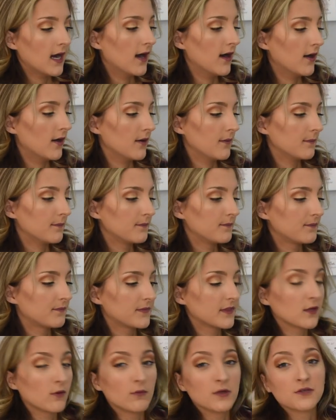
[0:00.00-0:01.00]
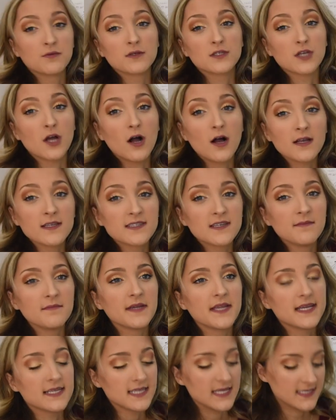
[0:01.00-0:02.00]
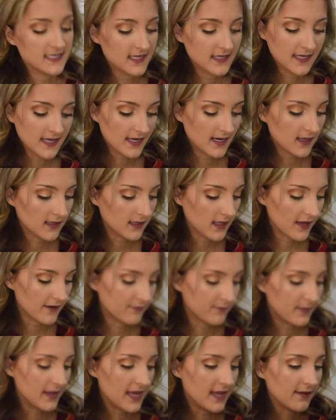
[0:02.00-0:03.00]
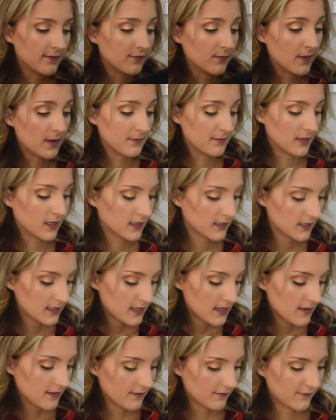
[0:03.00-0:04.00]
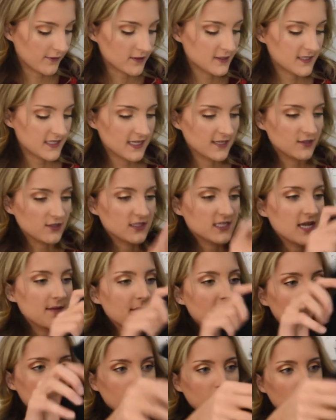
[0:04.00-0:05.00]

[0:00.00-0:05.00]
um, which was awesome because I did get a lot of bang for my buck. The first thing just came out